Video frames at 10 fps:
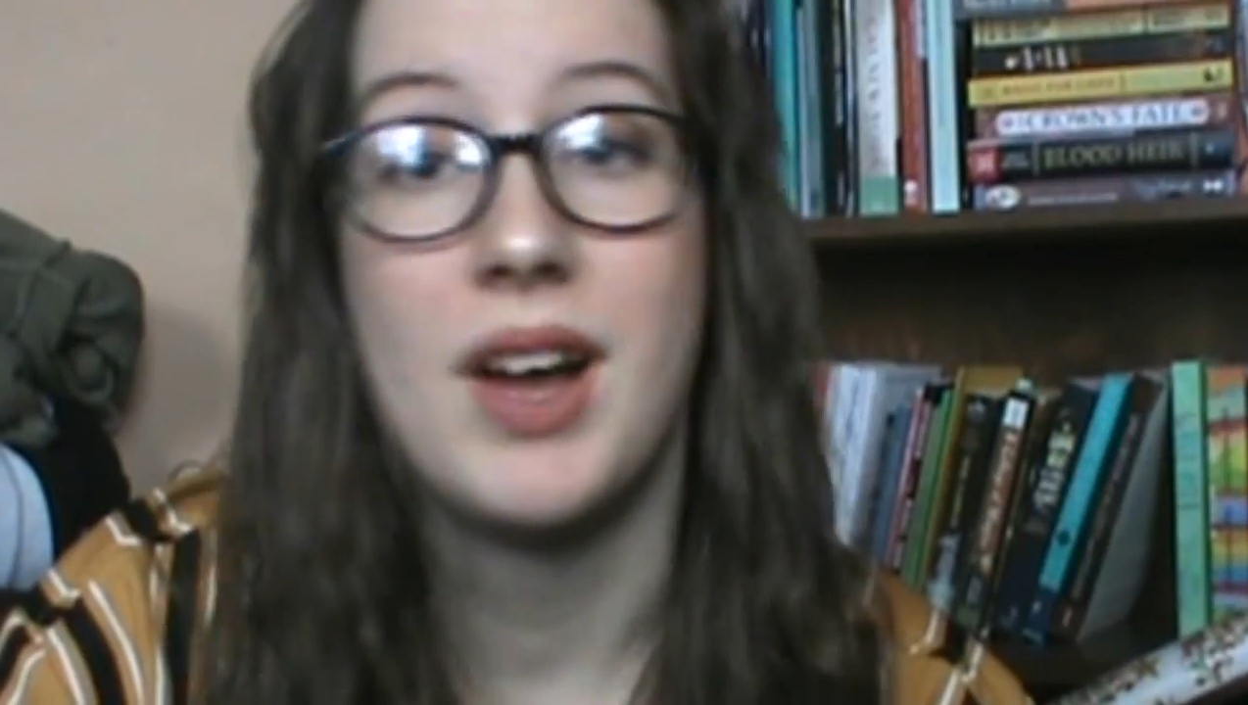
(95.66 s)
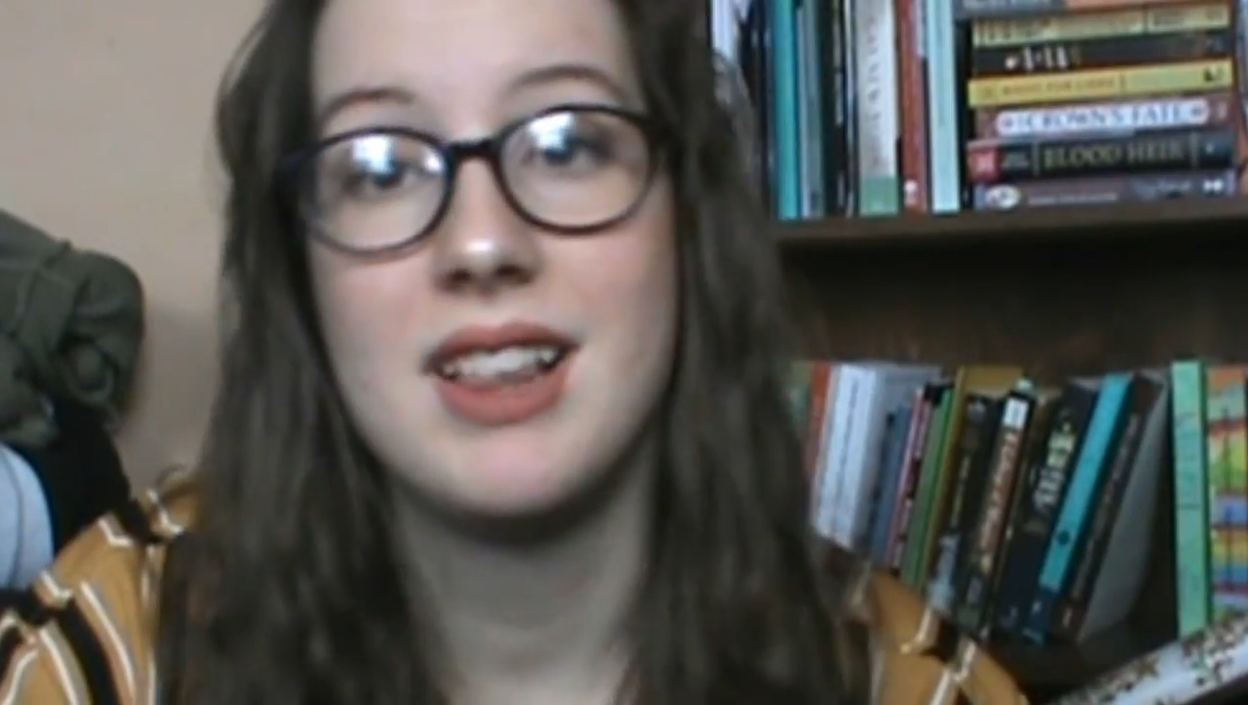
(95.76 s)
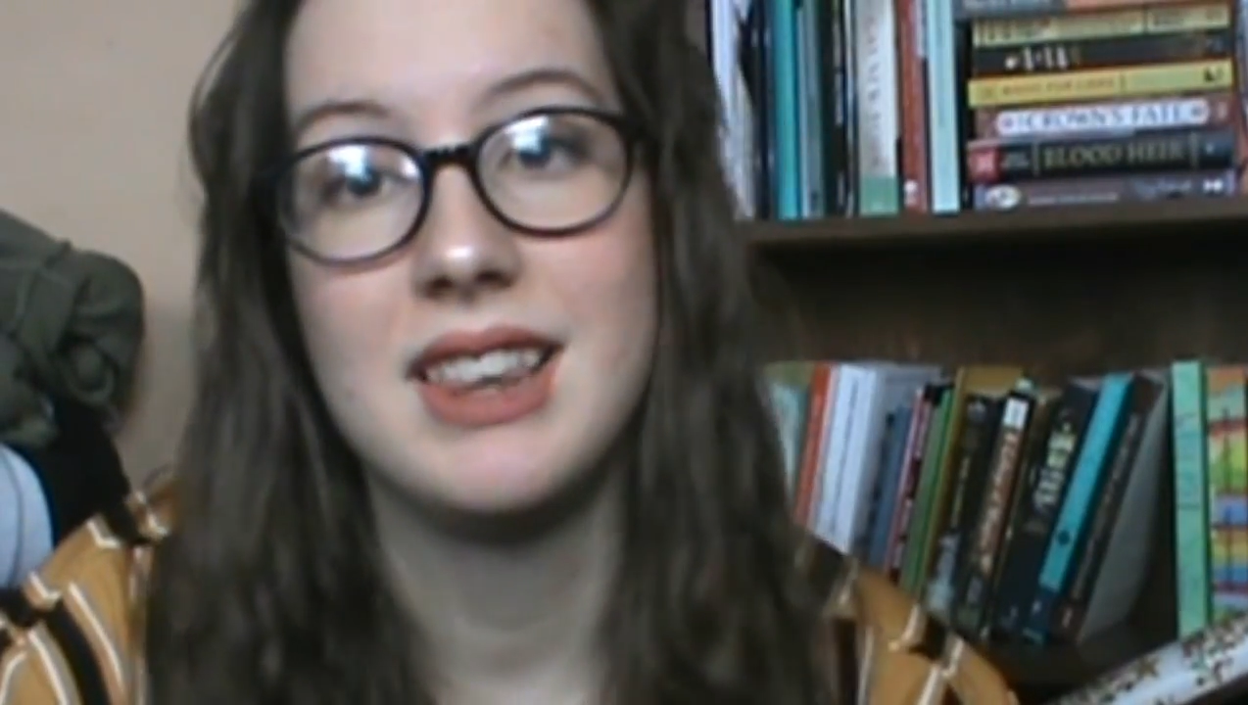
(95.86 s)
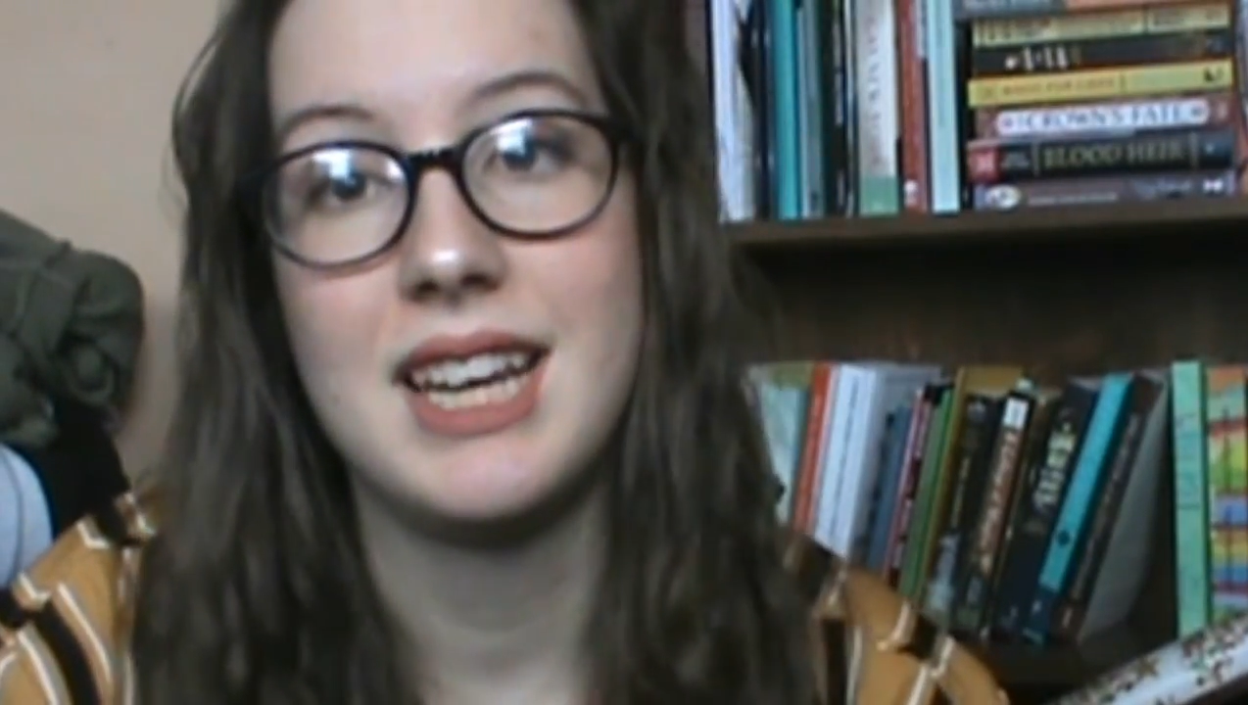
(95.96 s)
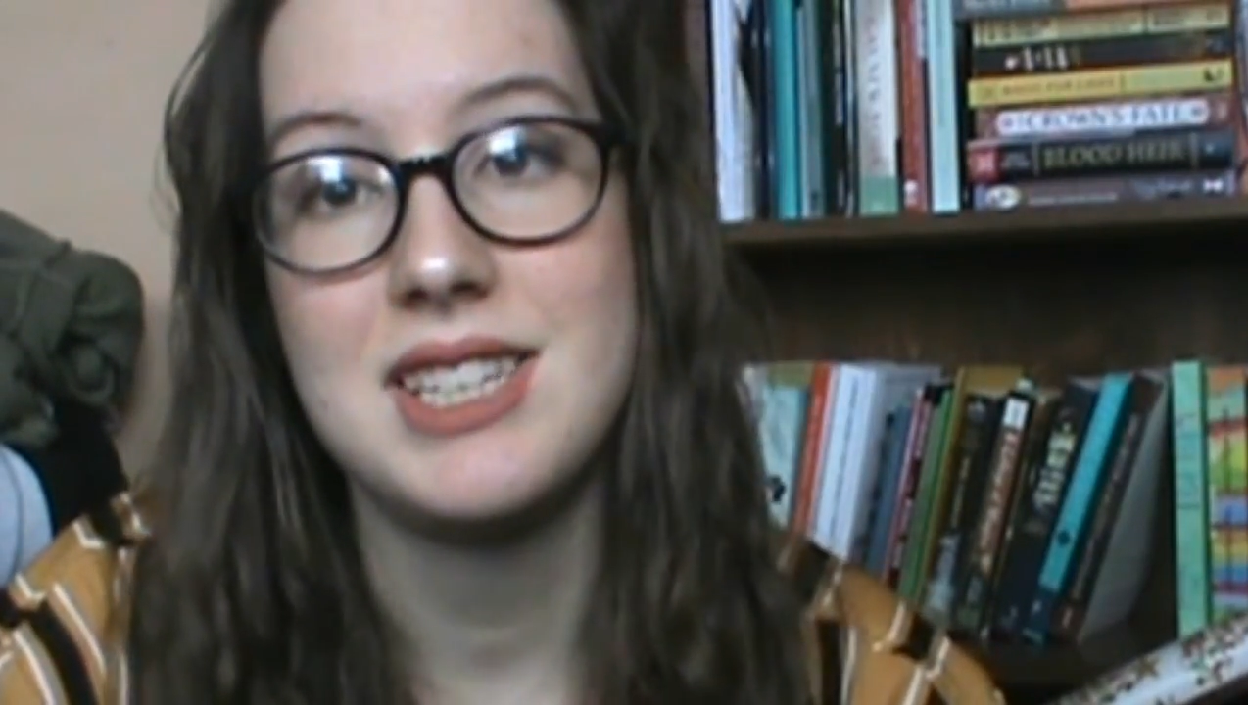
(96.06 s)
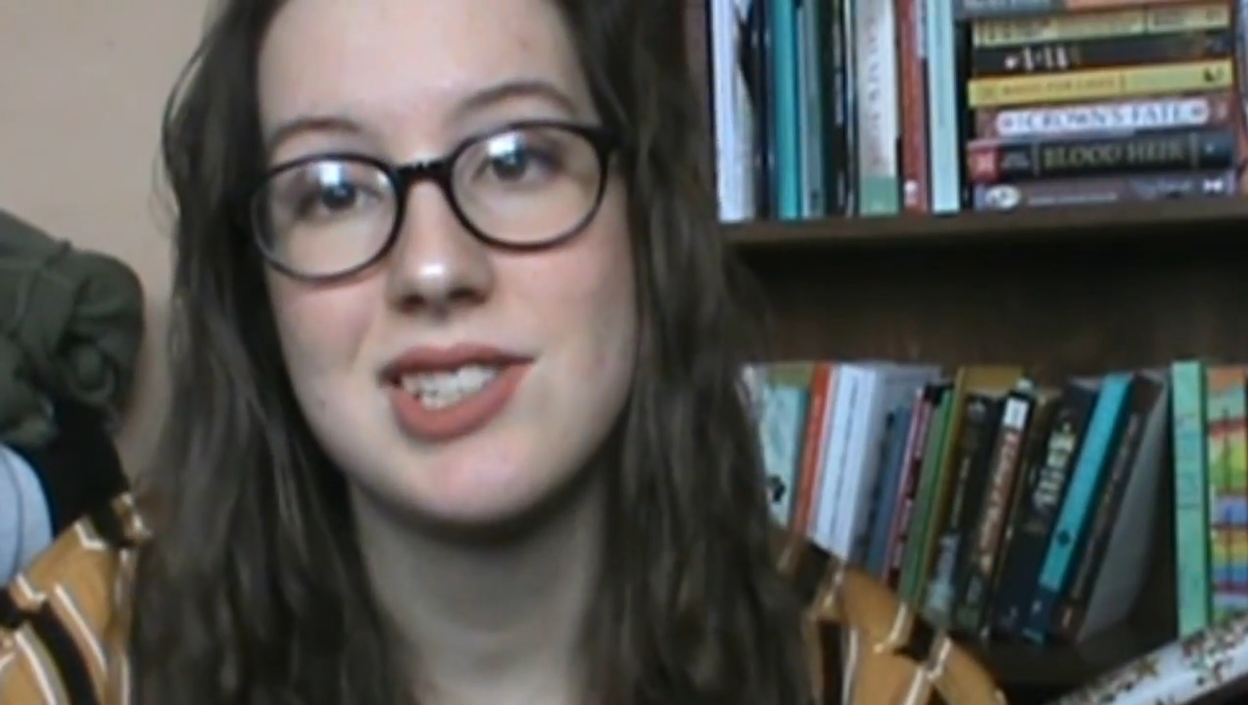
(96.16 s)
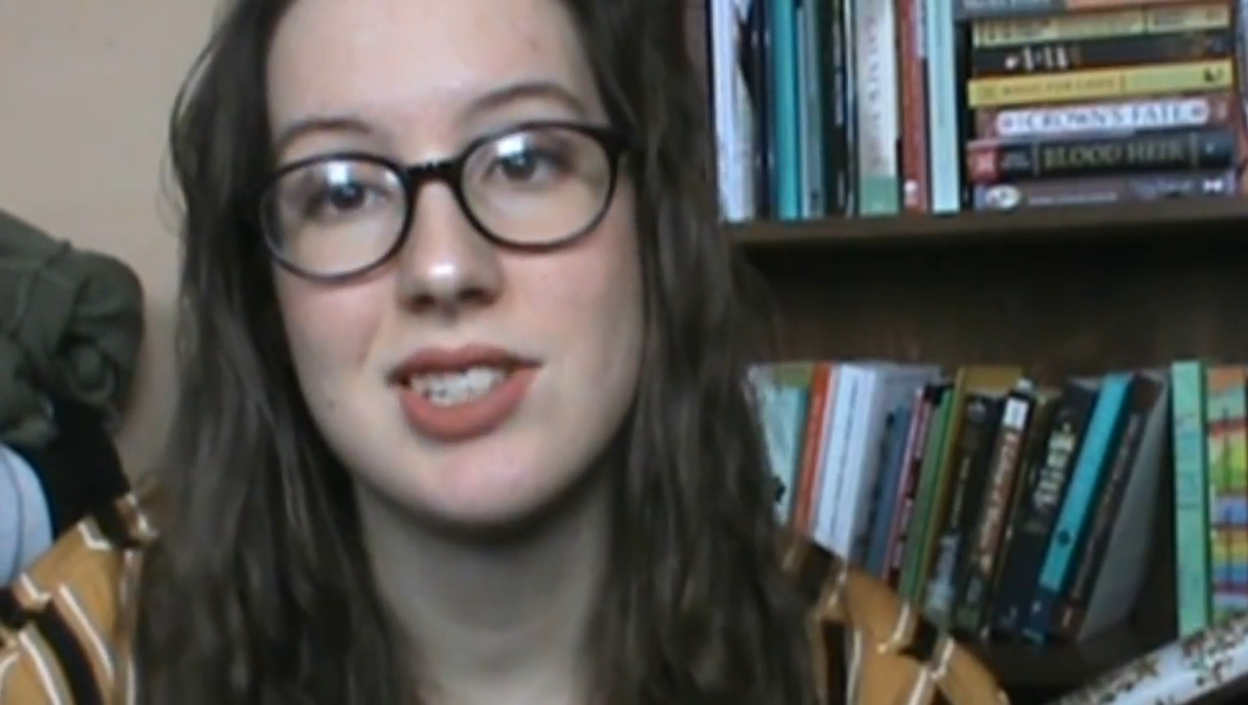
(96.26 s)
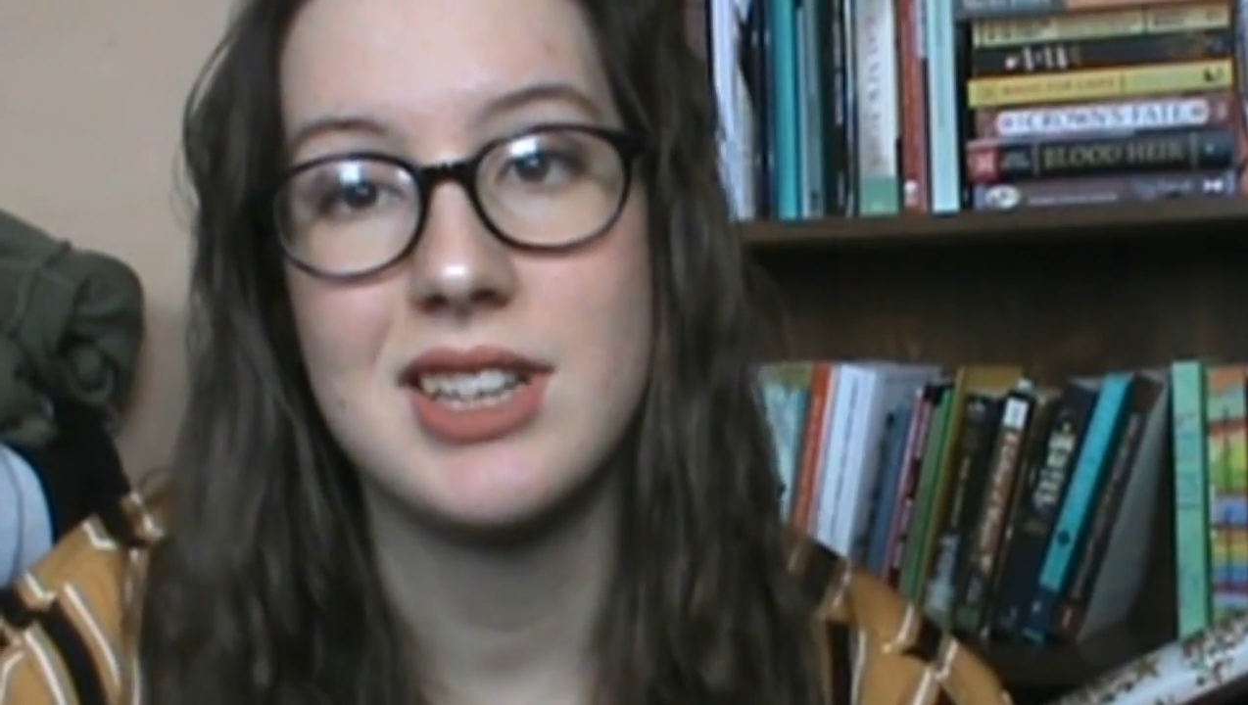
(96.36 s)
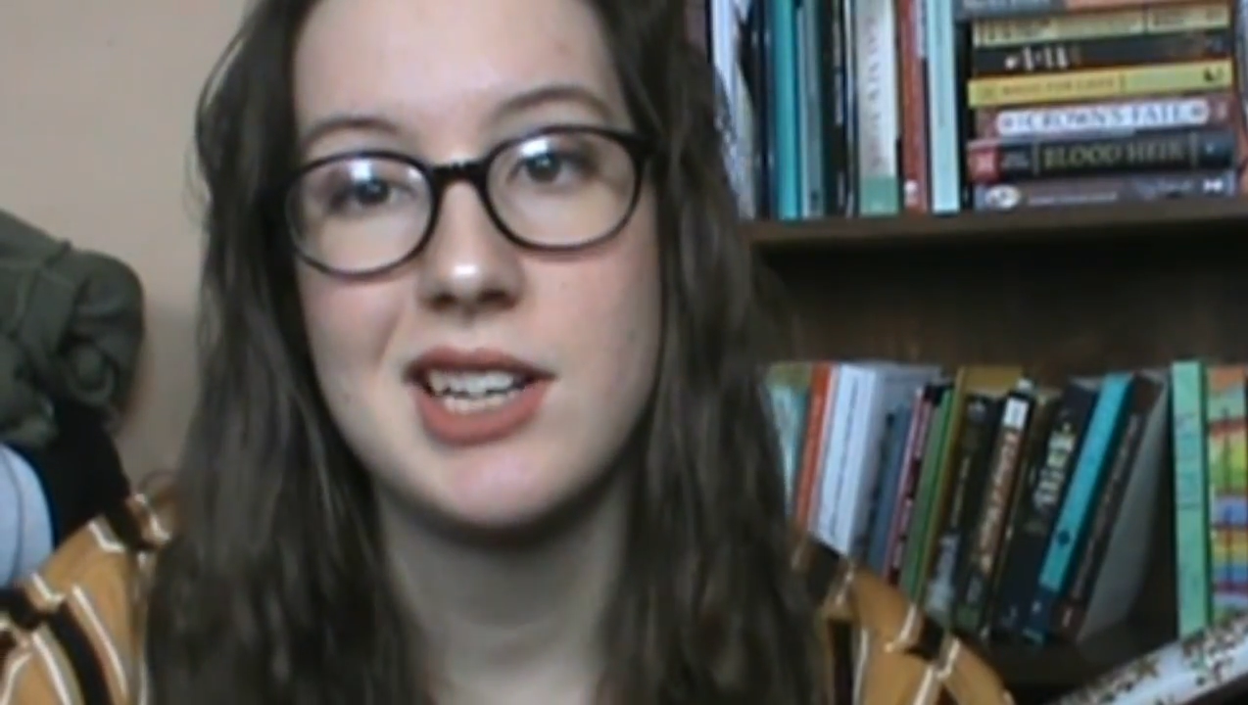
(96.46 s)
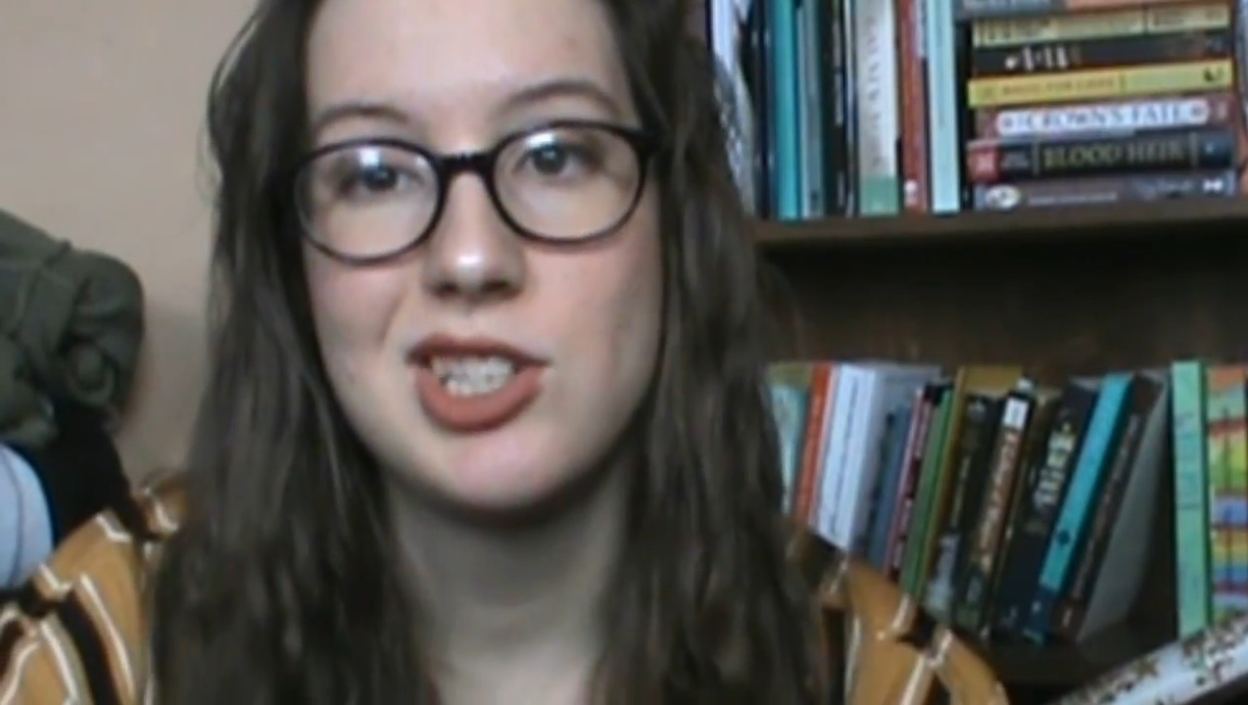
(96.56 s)
Well,
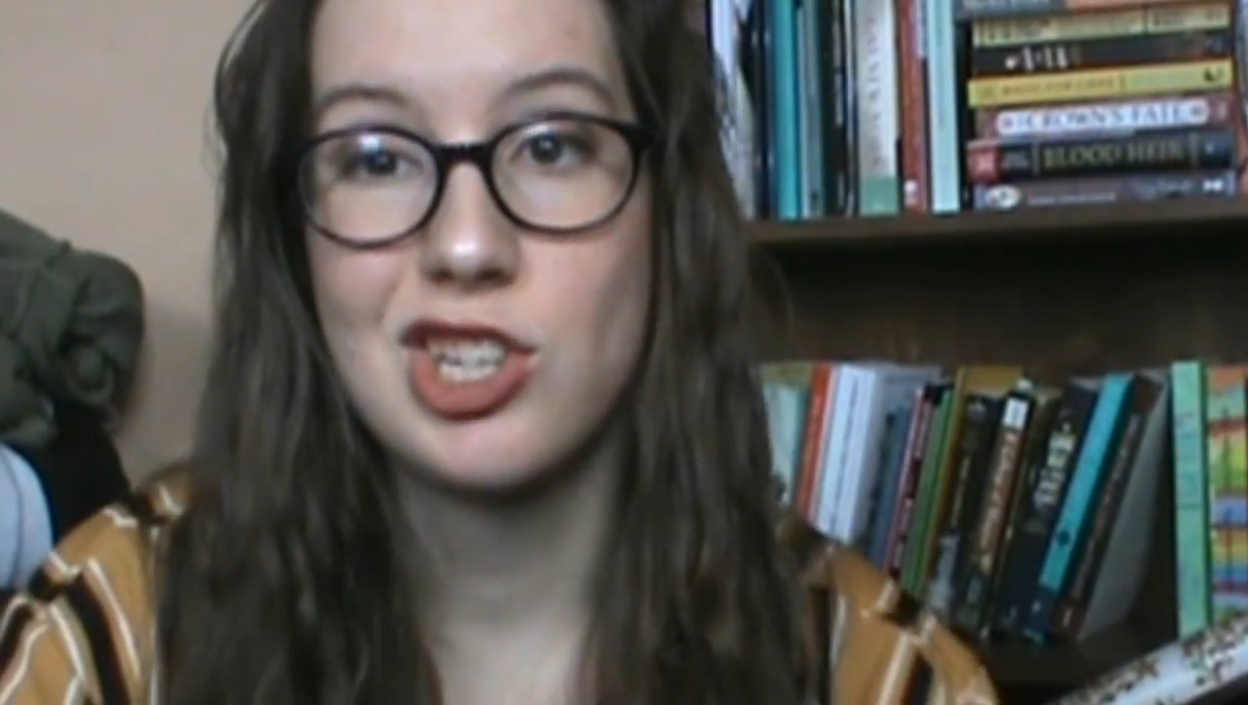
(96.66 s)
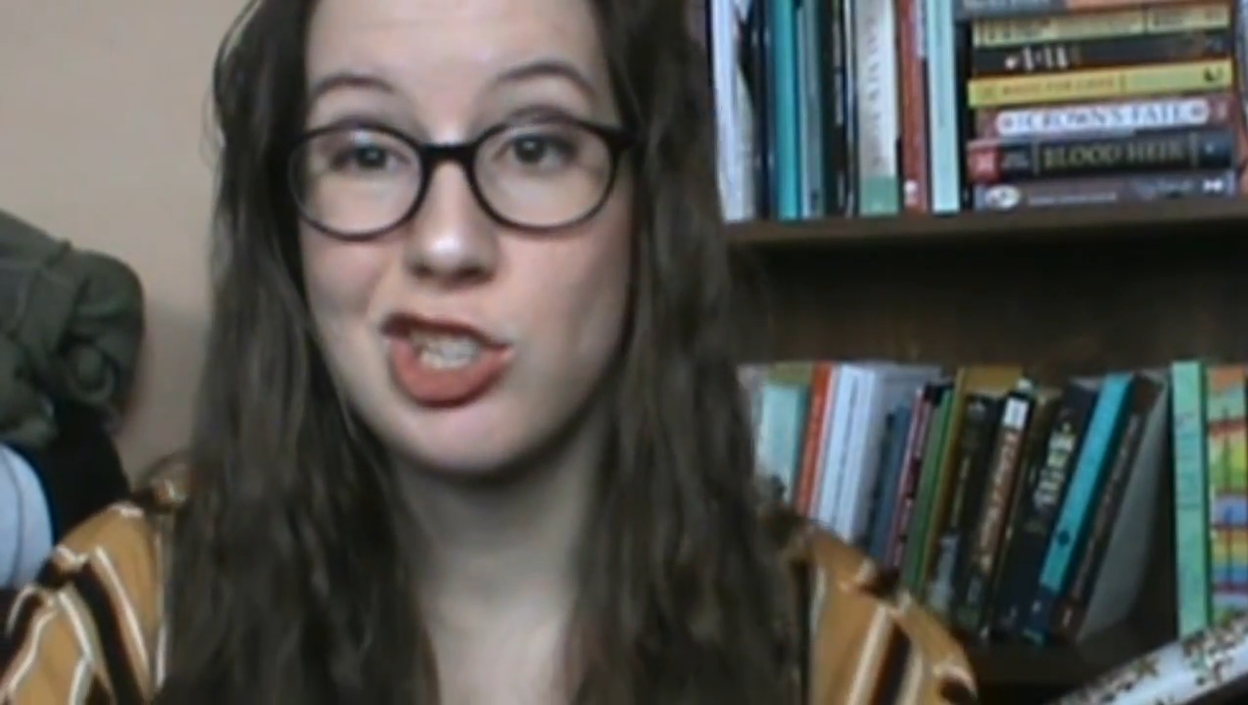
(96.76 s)
let's